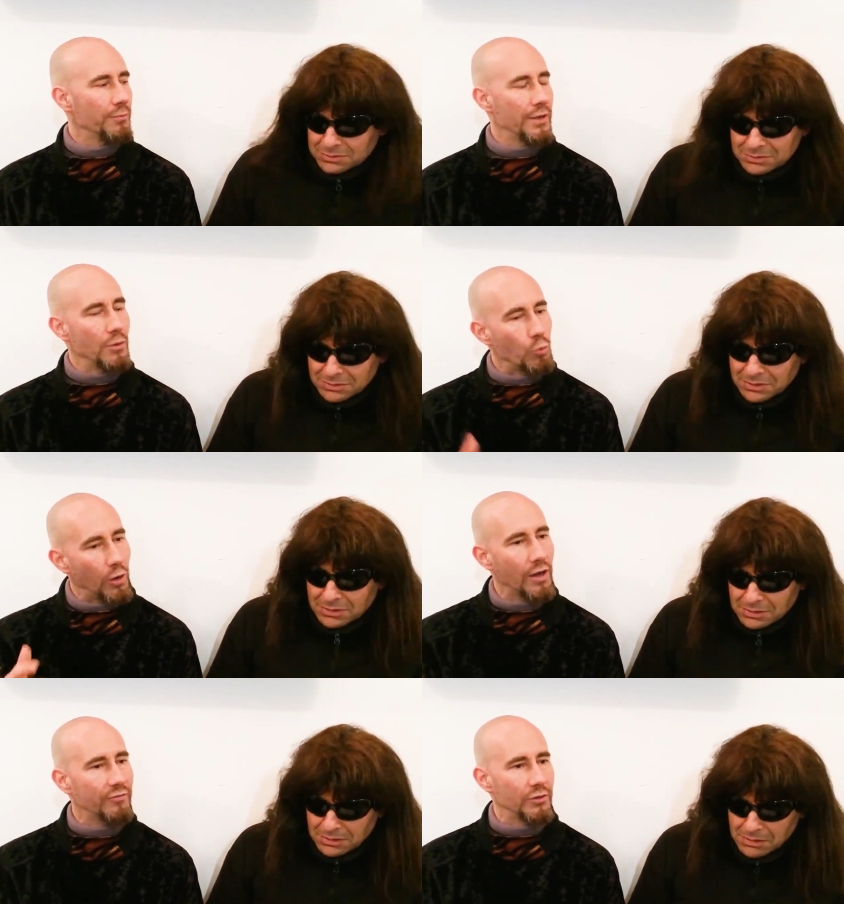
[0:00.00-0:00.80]
Speaker 1: you want to be,
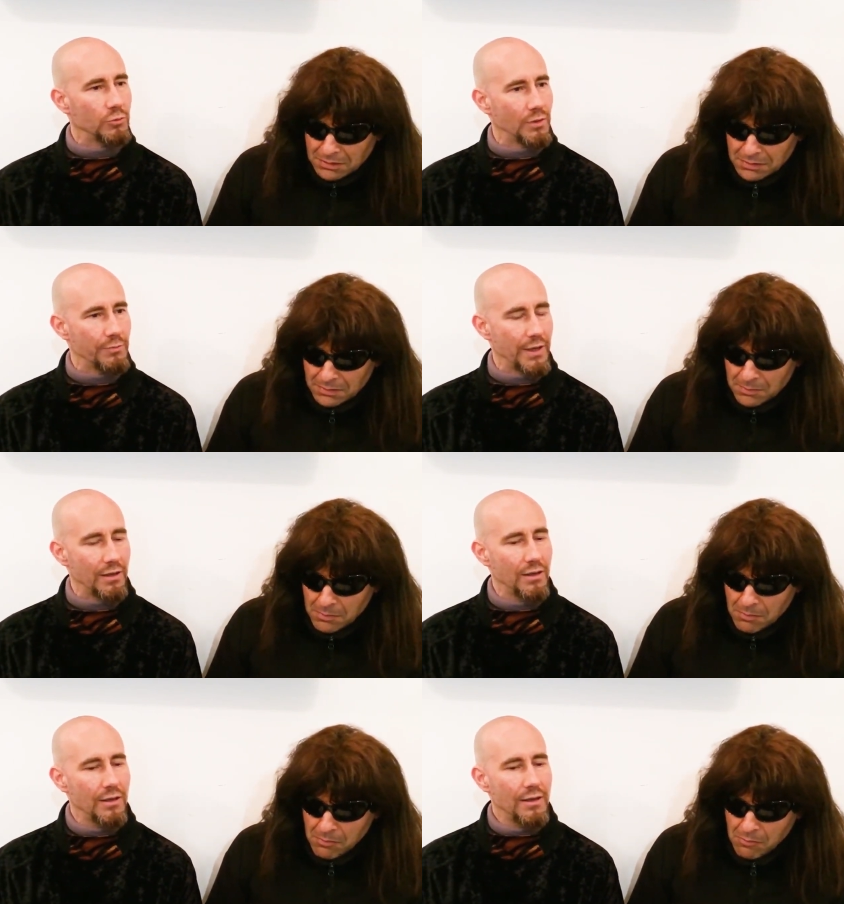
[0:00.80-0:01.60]
whatever you want to
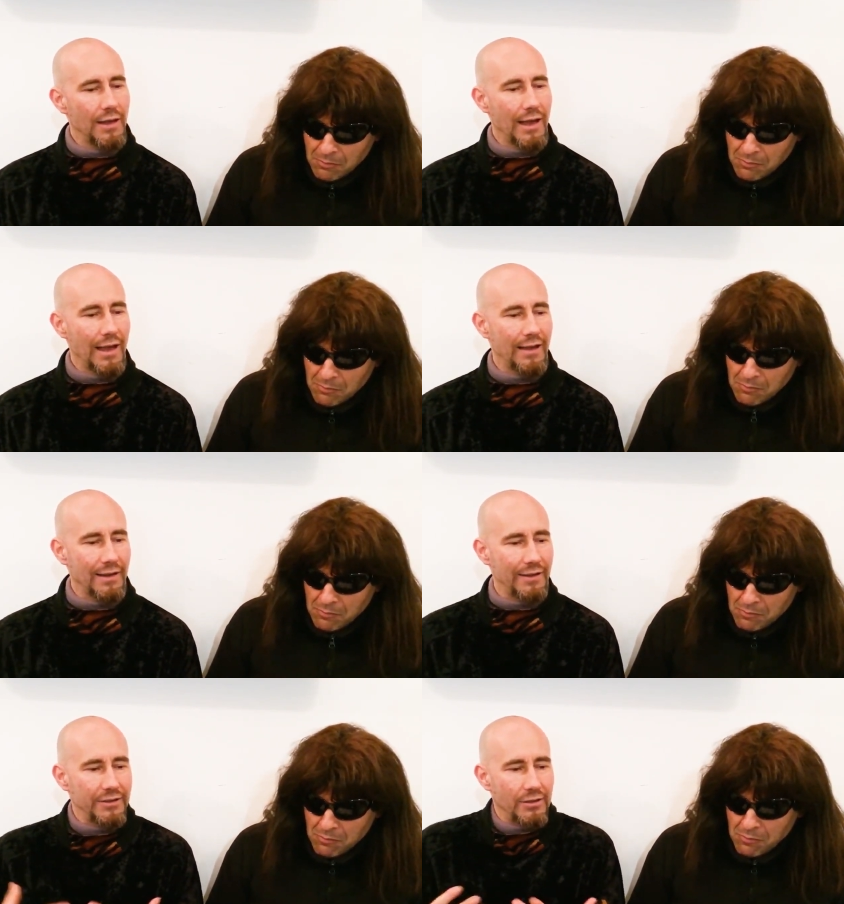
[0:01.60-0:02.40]
be. Mm-hmm. And
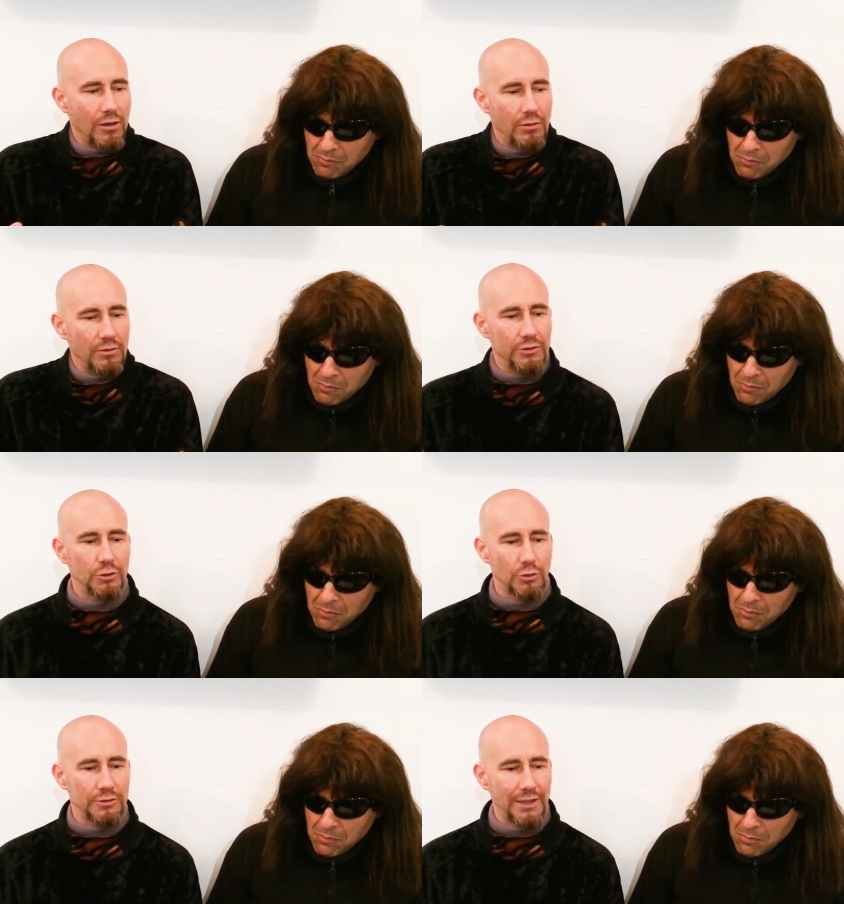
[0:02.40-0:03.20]
and you know
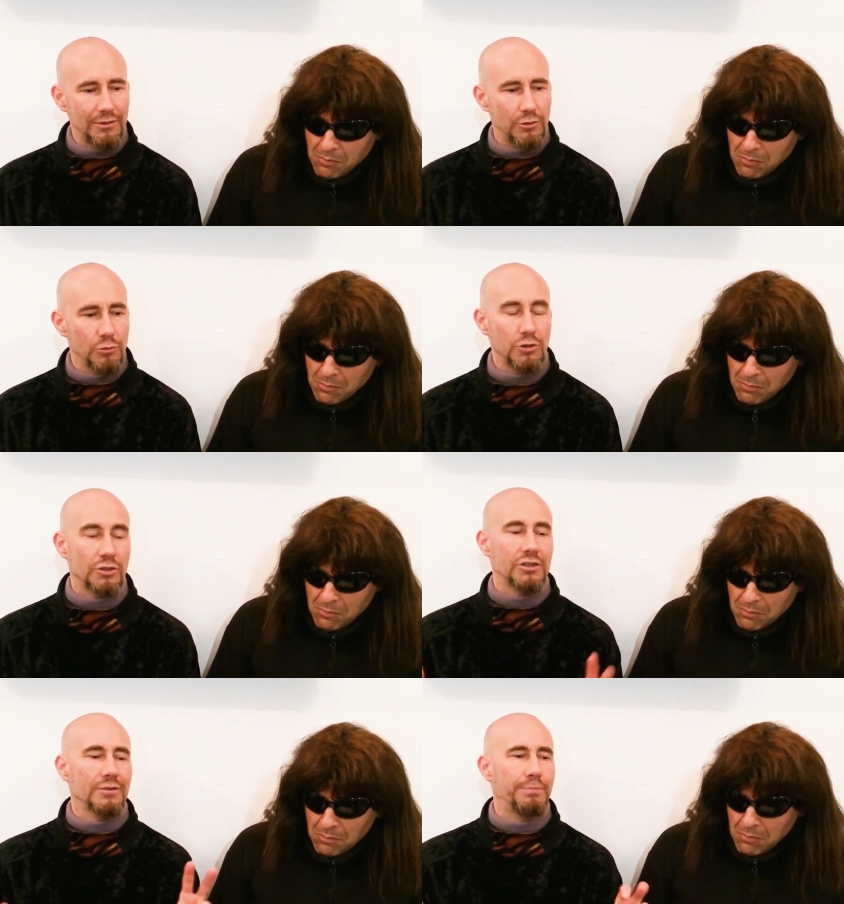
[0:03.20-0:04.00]
your tattoos
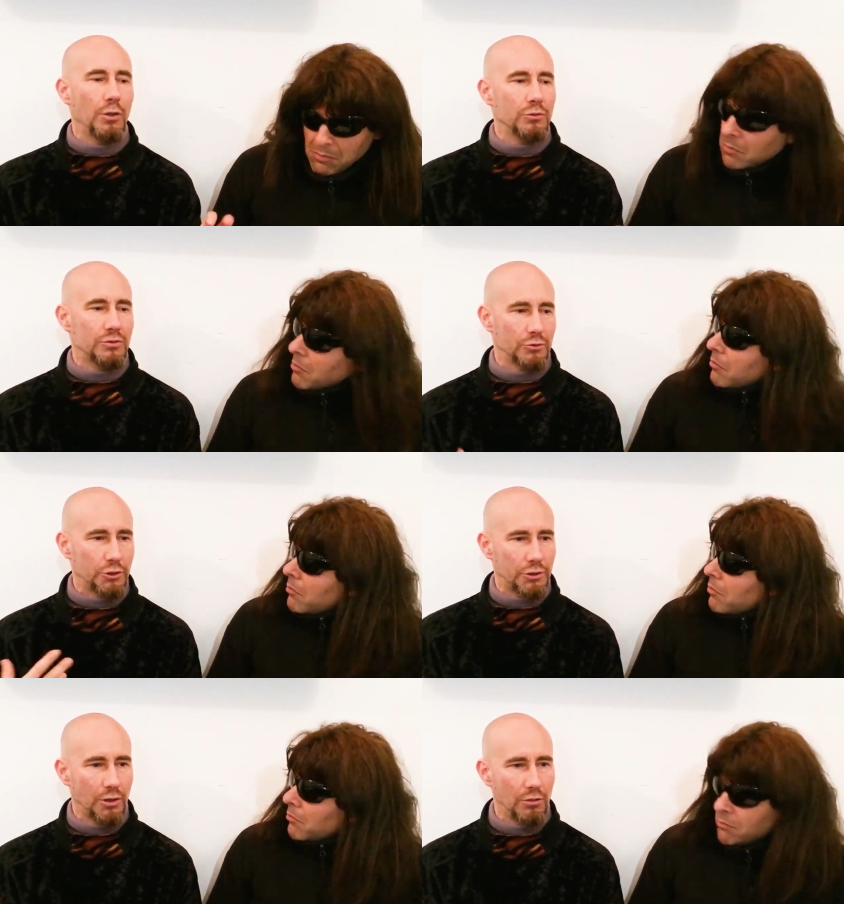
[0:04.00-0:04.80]
are supposed
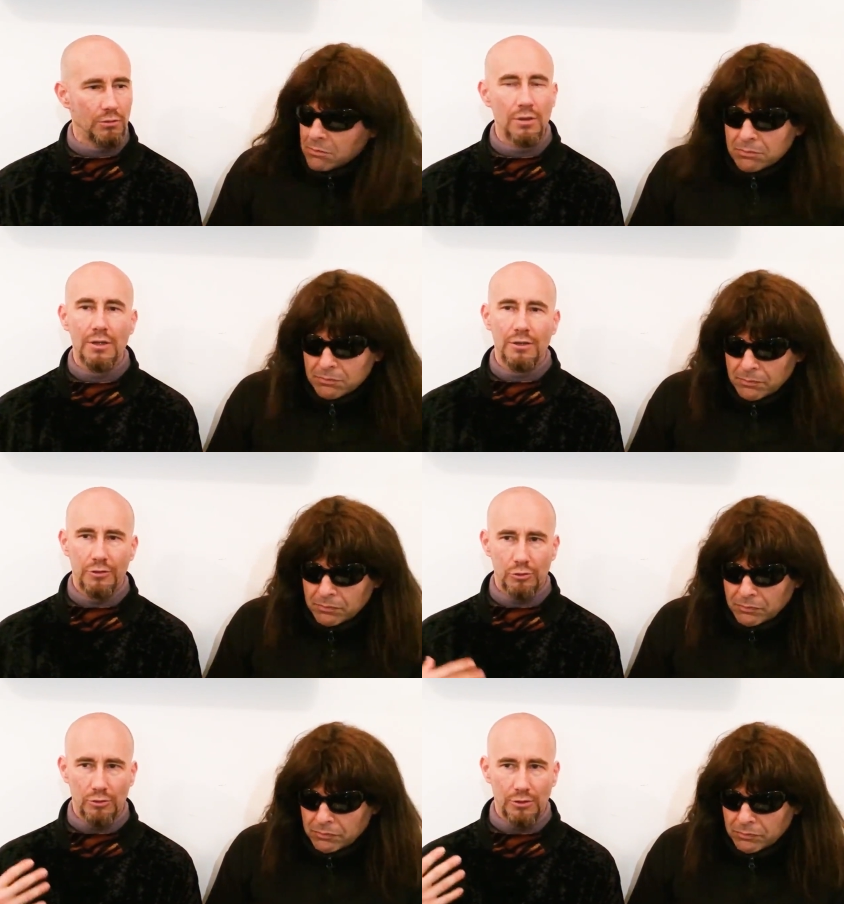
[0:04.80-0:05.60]
to show
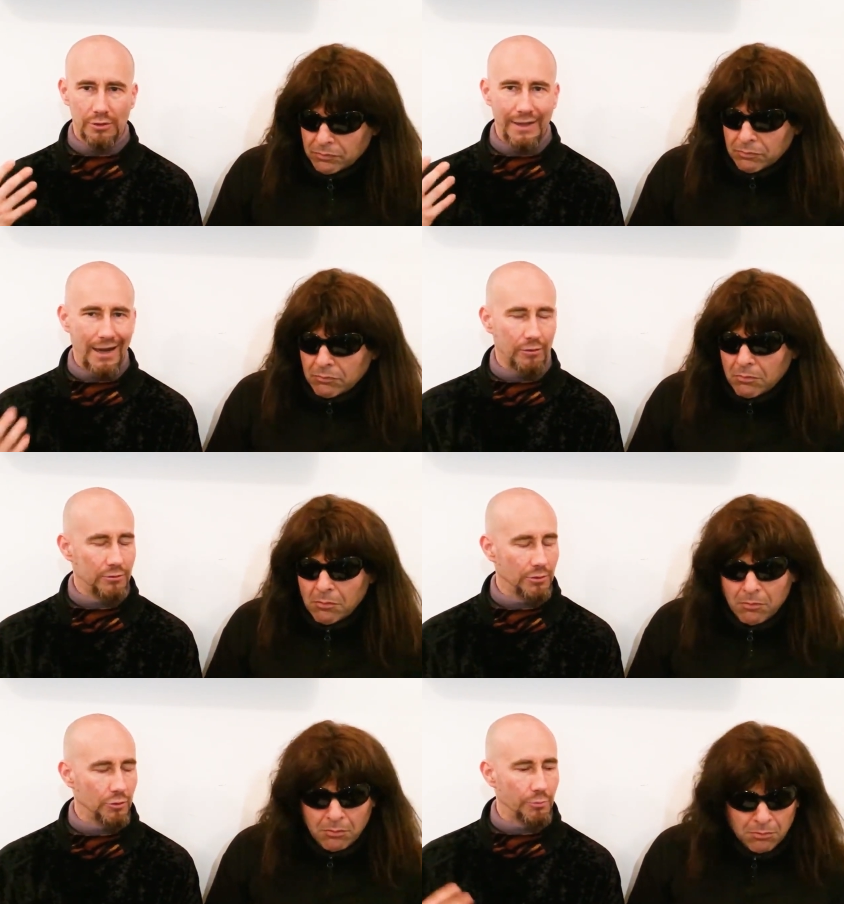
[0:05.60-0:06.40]
your
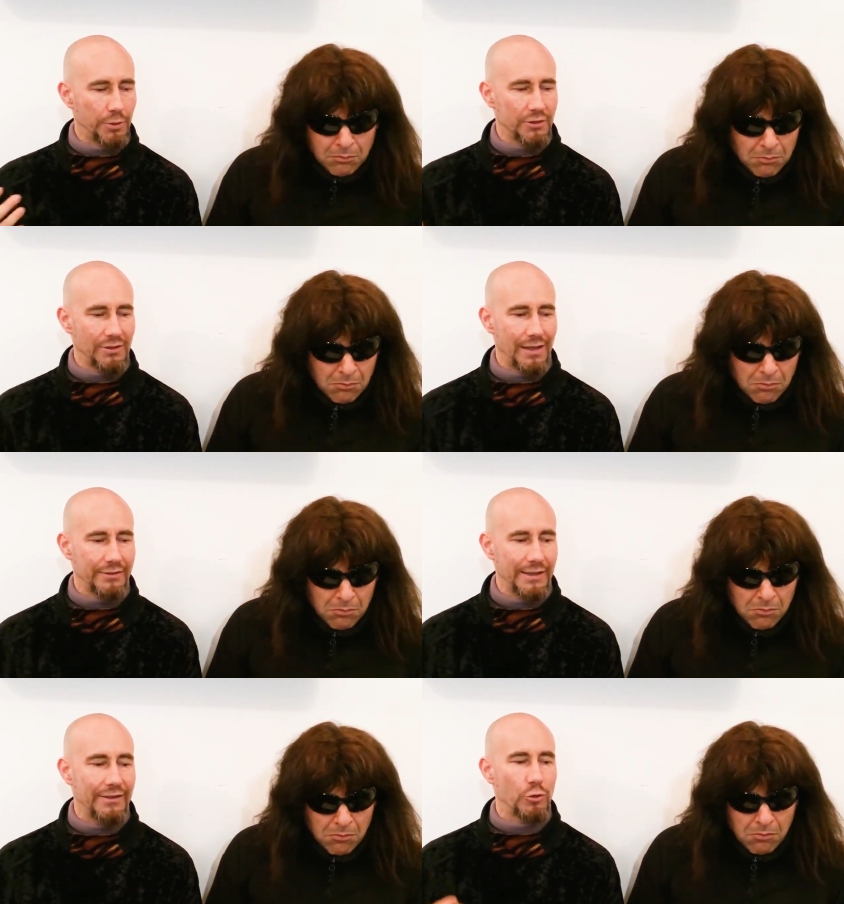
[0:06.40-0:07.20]
character, your
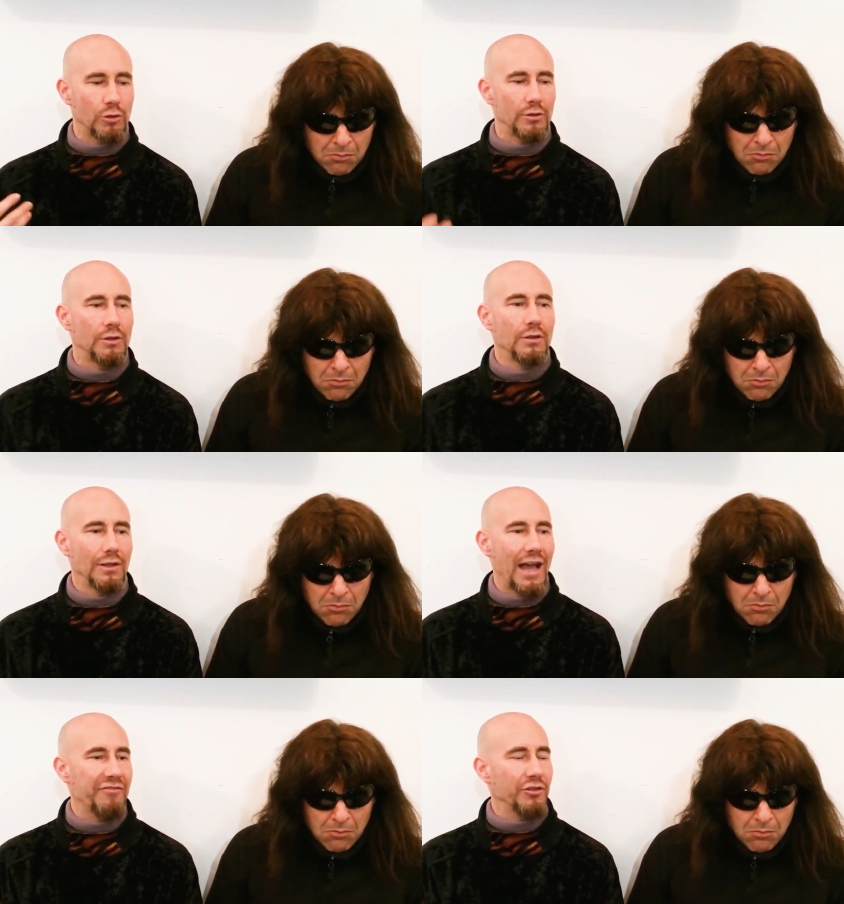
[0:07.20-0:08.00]
personality, and your
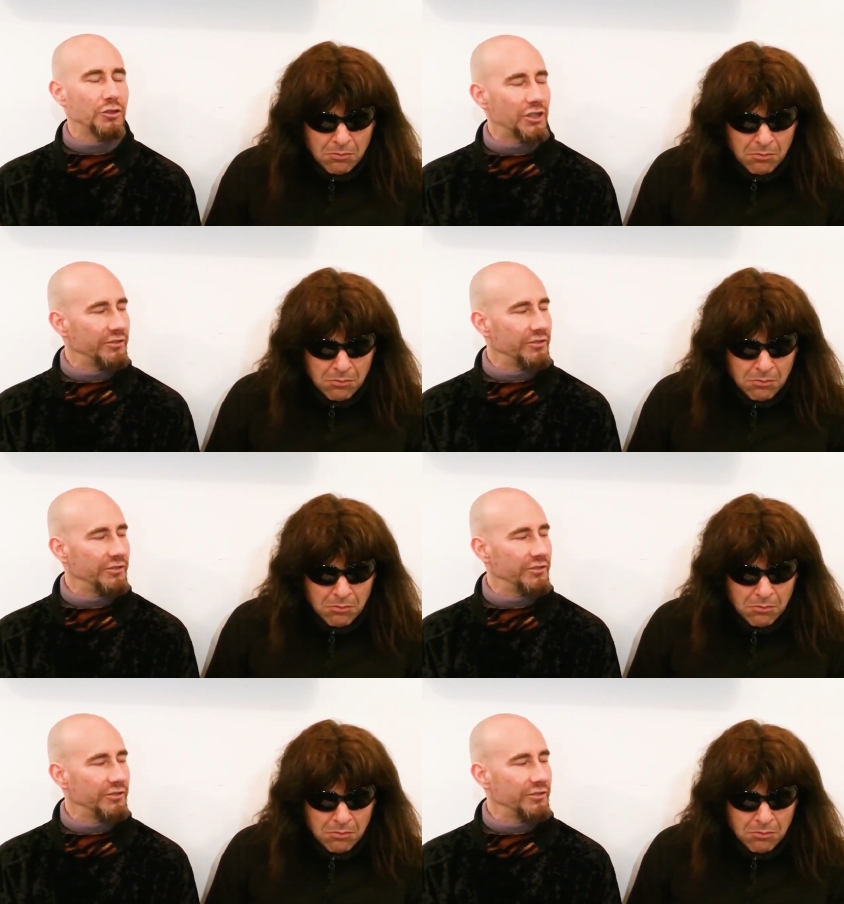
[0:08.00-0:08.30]
life